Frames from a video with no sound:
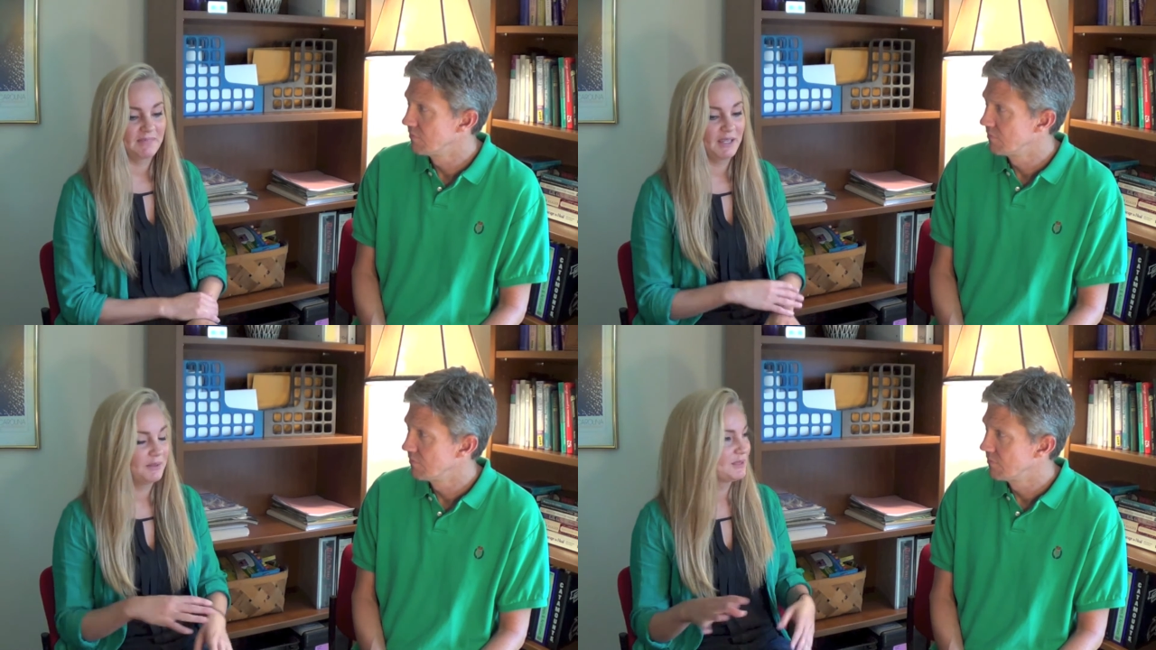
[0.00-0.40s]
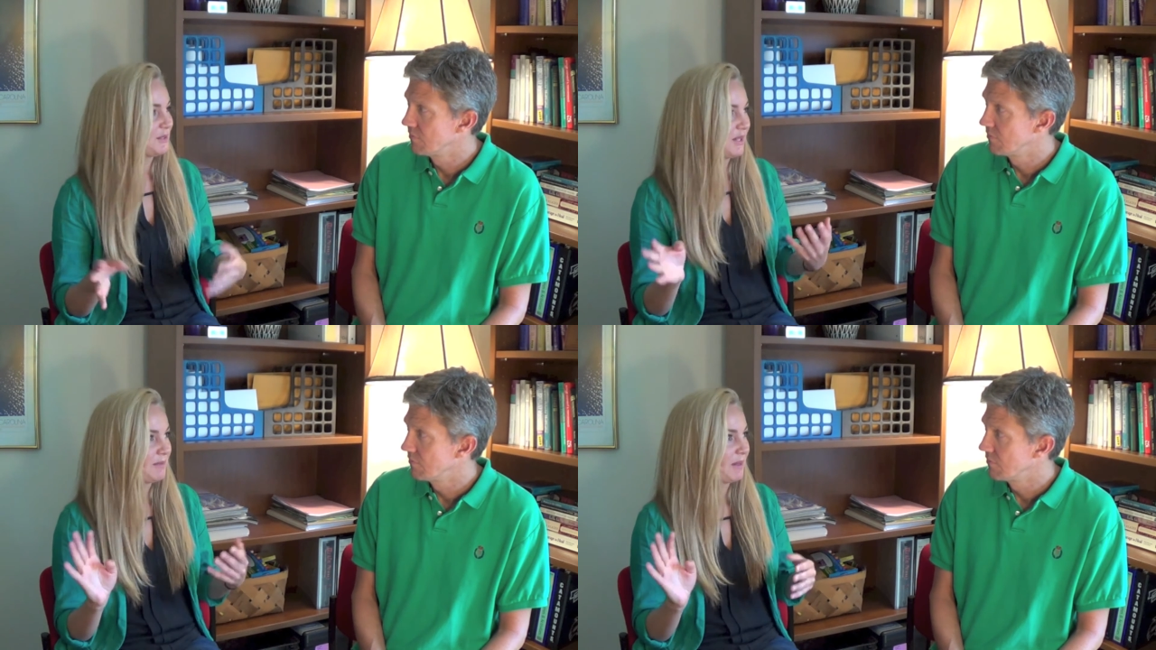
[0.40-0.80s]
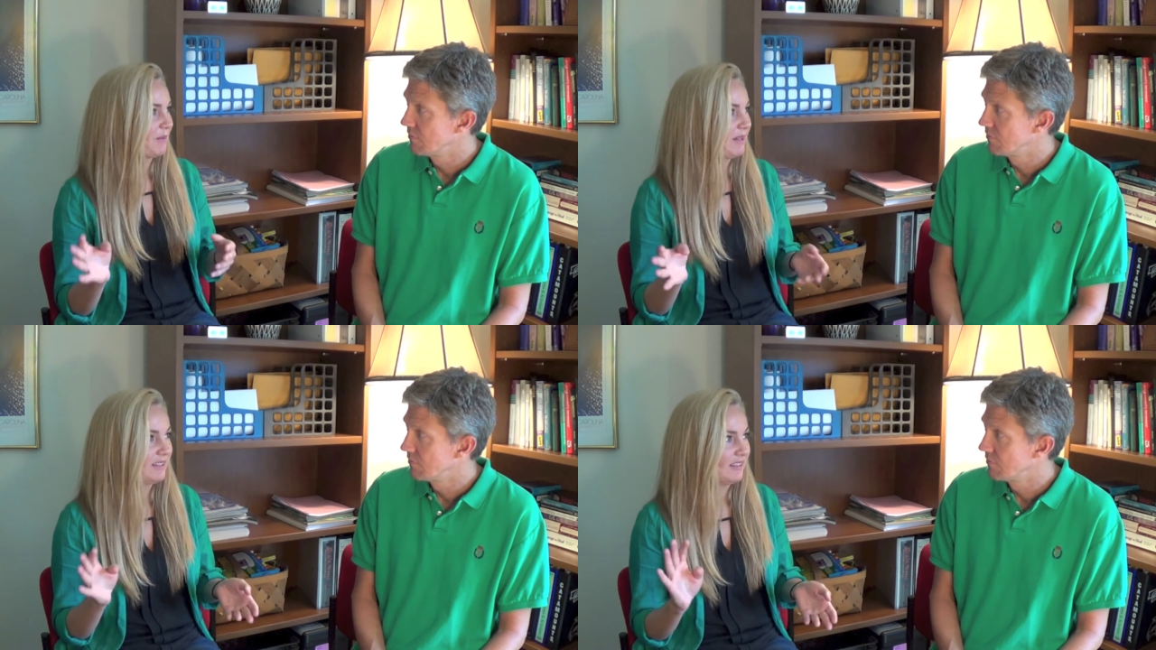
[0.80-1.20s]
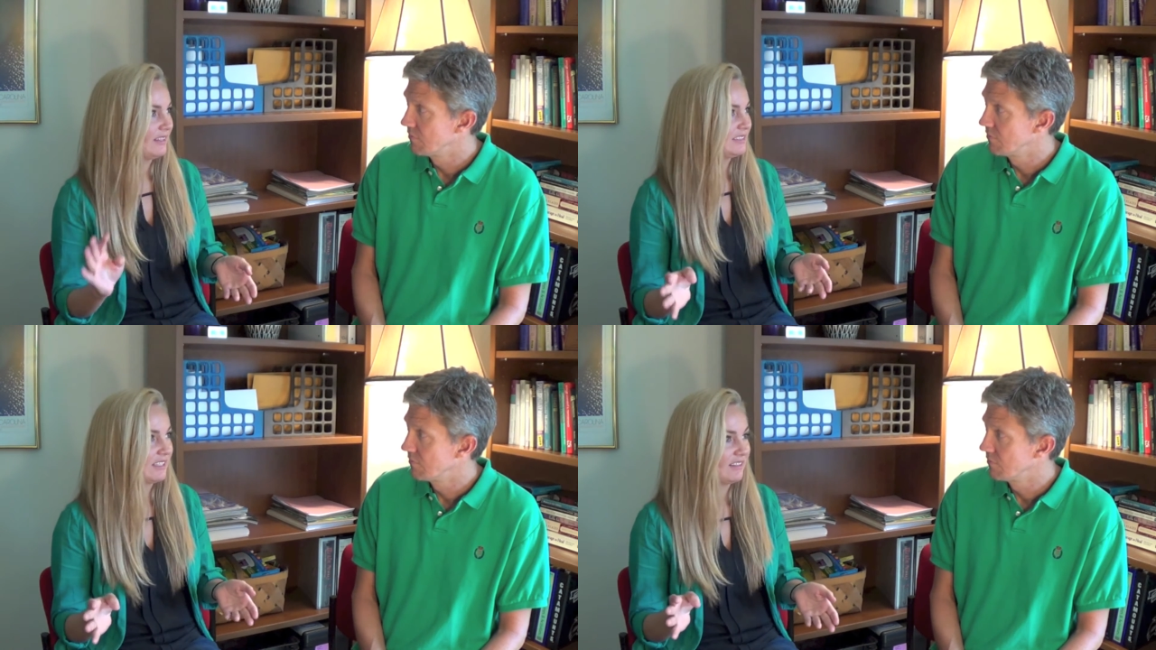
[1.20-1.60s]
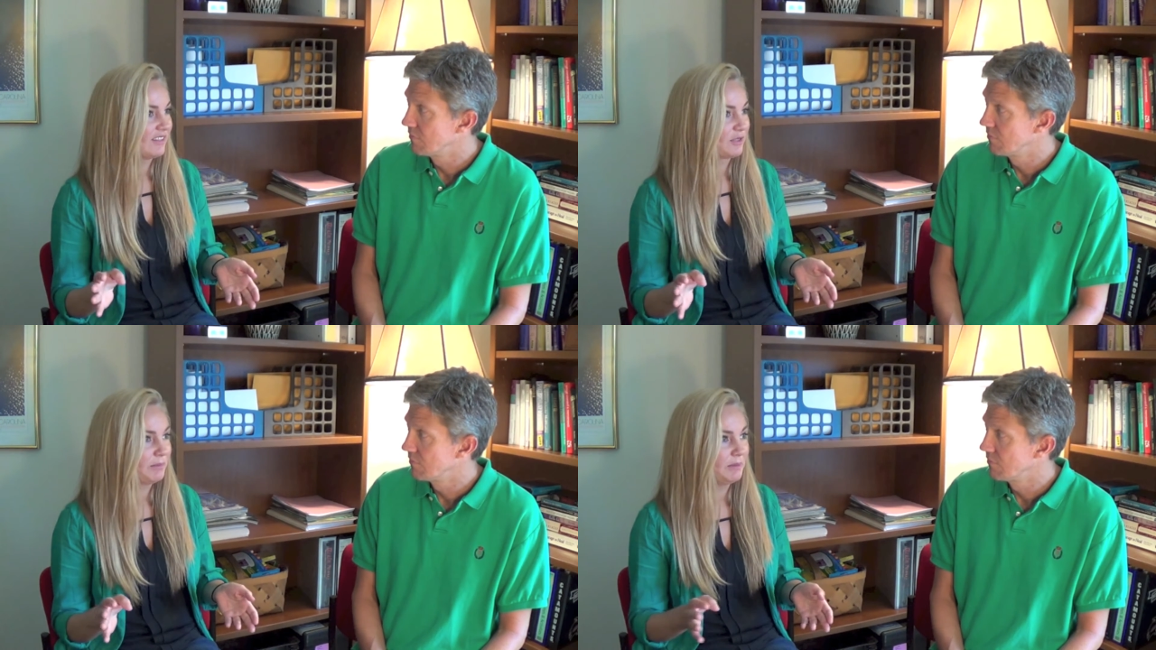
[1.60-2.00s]
Speaker 1: always go out of my way to like tell
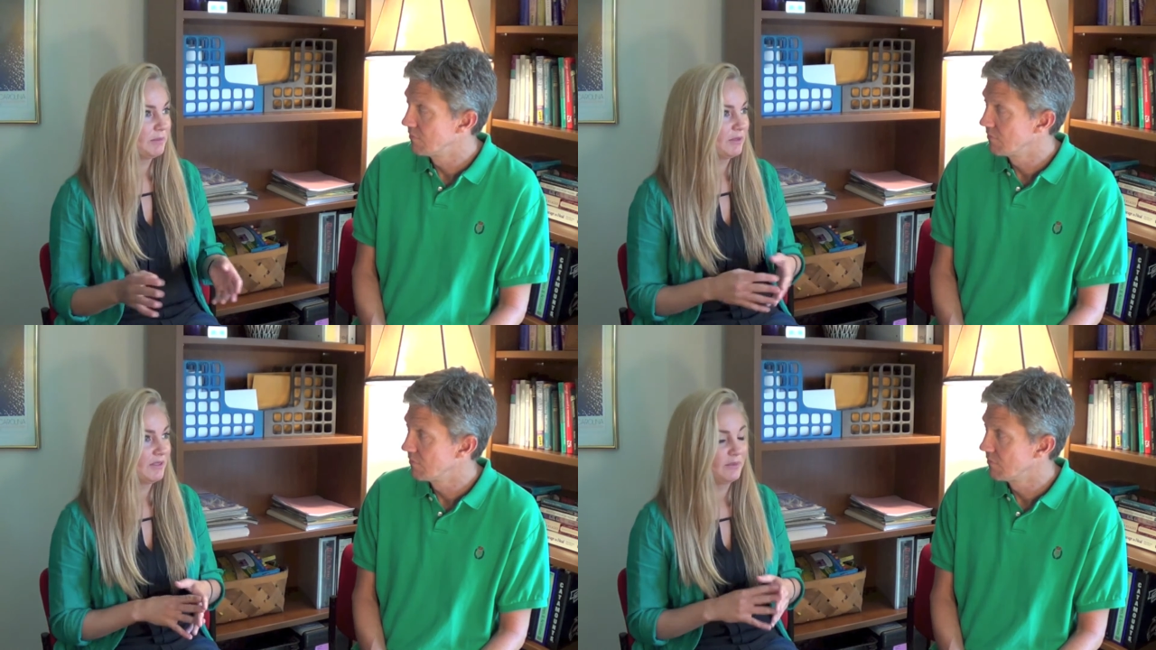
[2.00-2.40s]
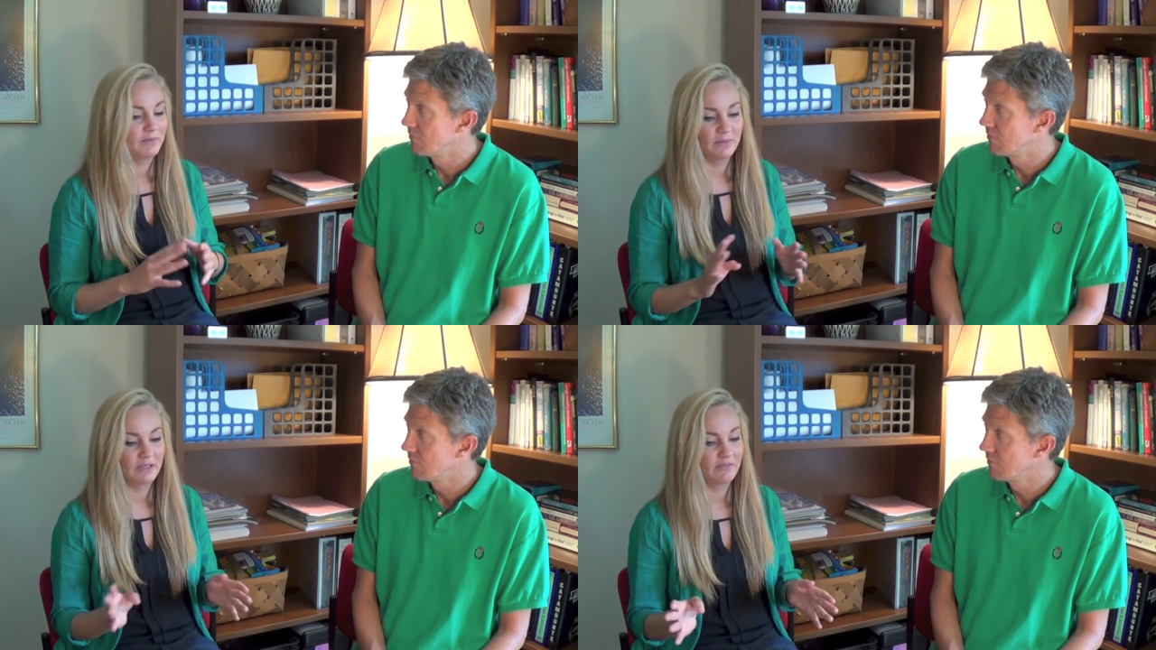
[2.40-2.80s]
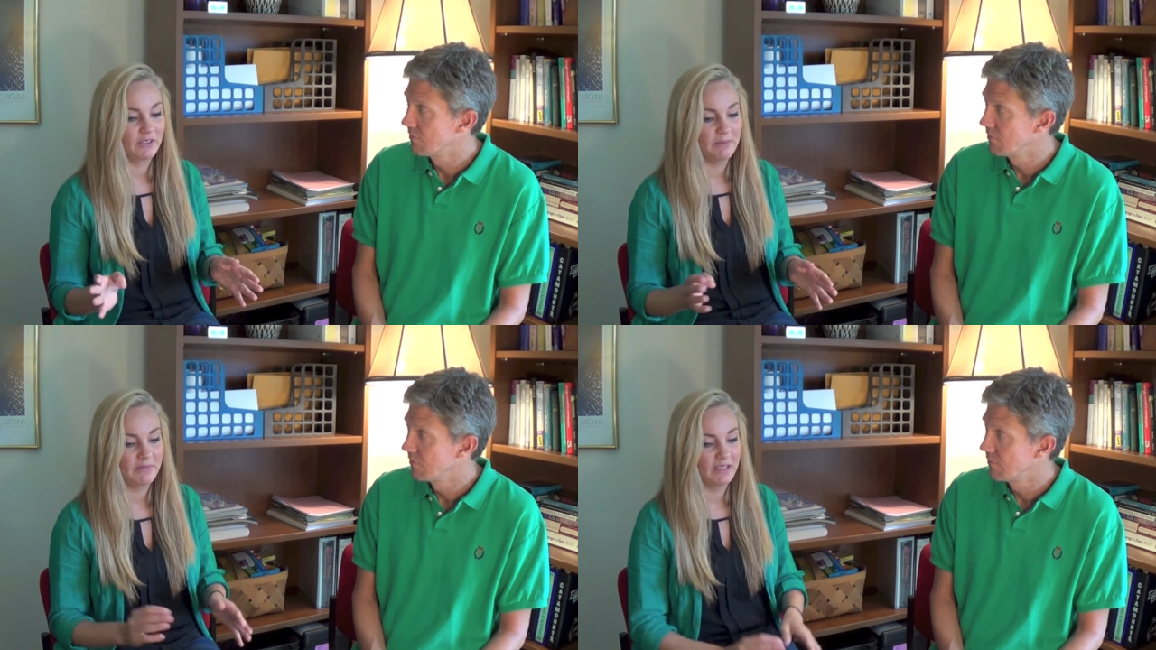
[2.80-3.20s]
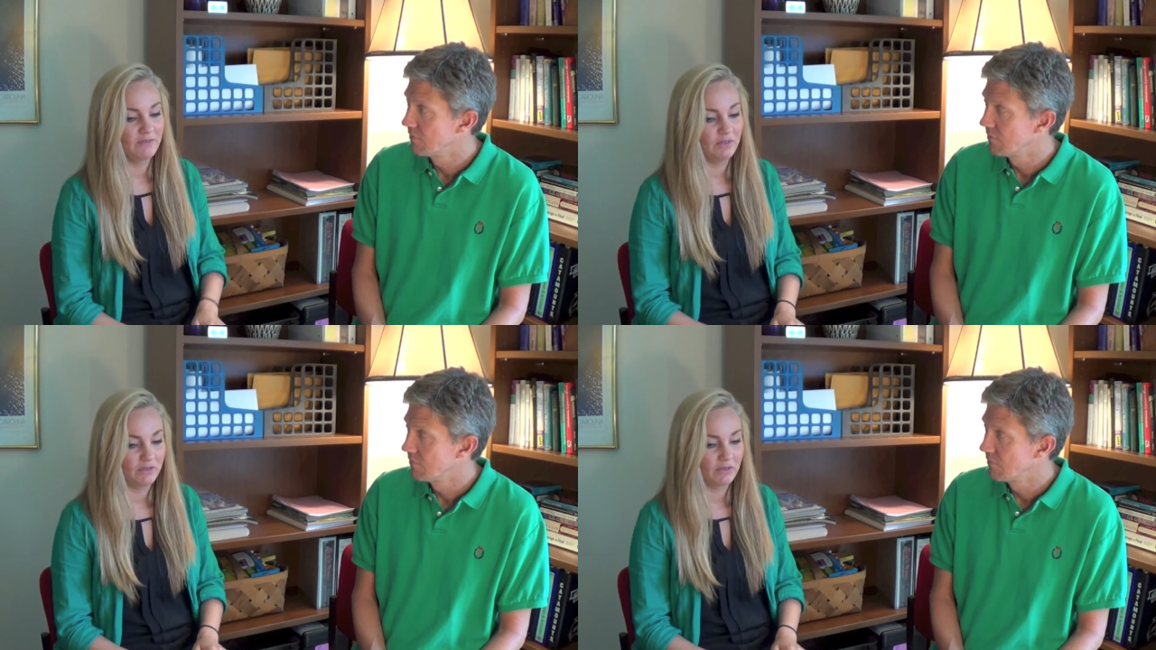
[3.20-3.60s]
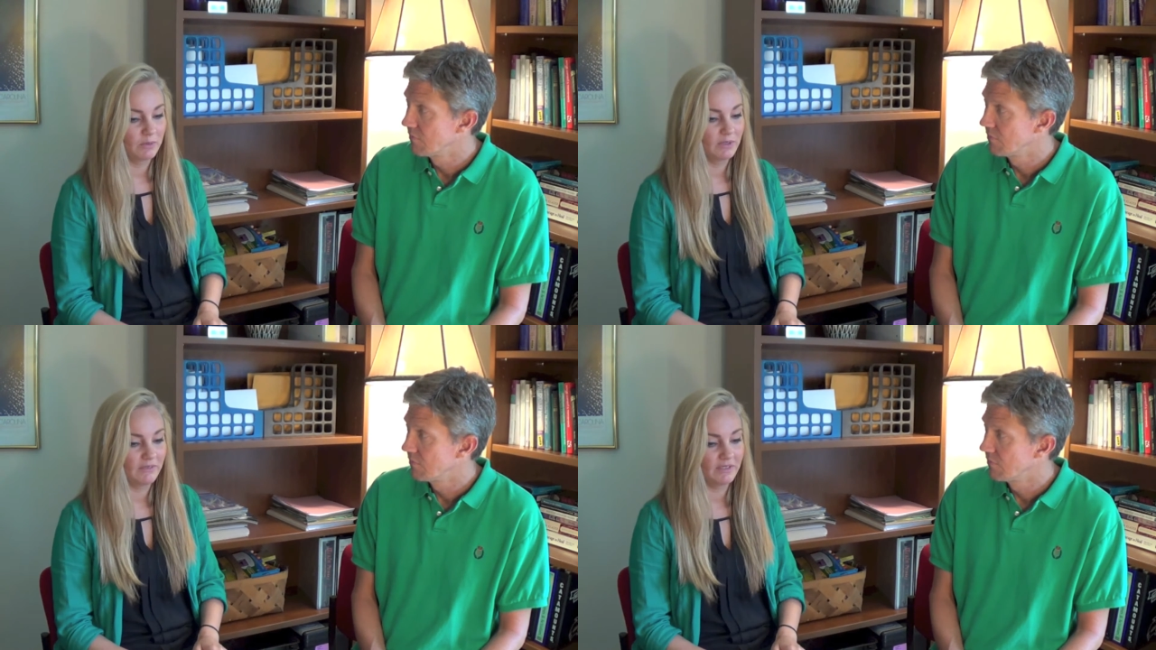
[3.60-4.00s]
other people whenever I'm thankful
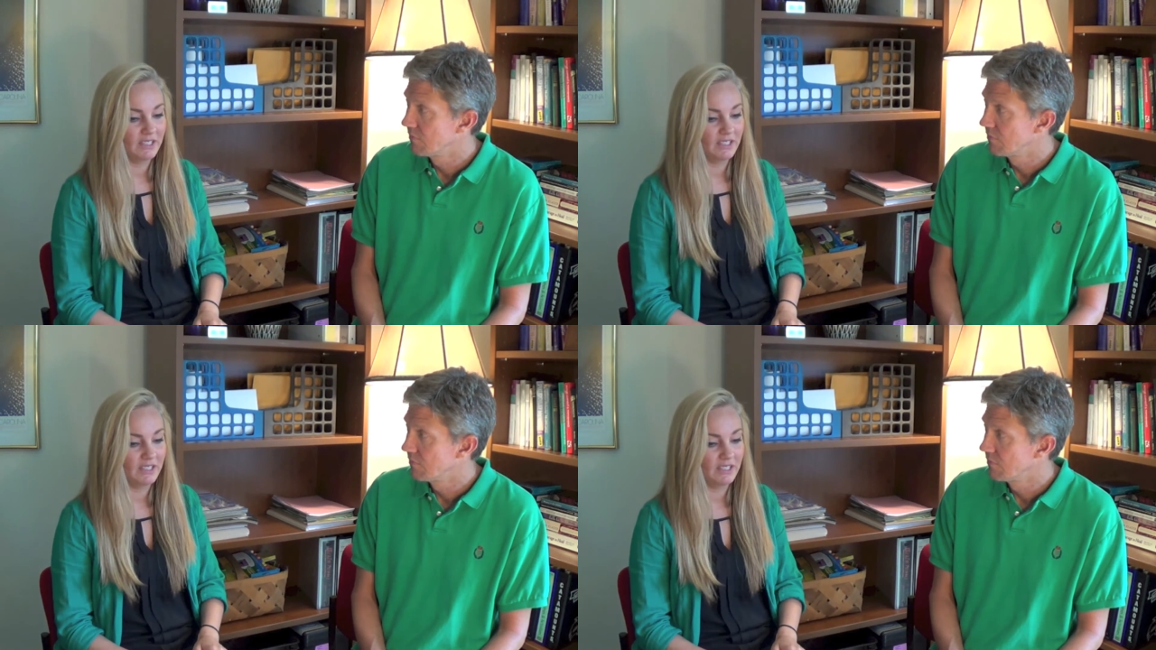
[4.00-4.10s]
for whatever